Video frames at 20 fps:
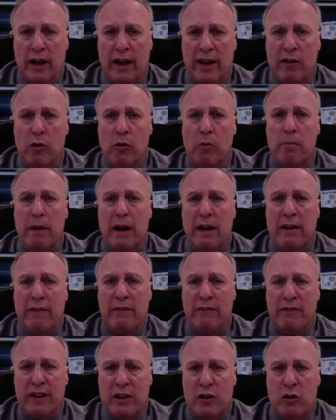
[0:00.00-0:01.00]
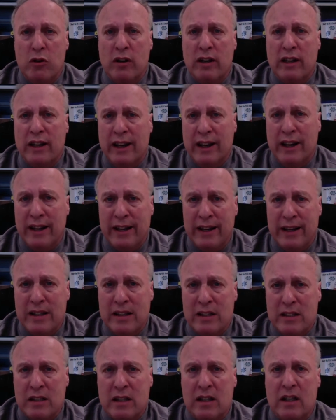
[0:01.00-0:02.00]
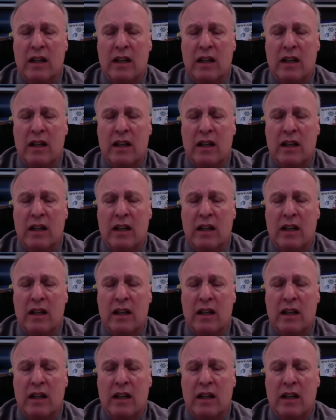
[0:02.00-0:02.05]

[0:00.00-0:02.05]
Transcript: and it will benefit your kids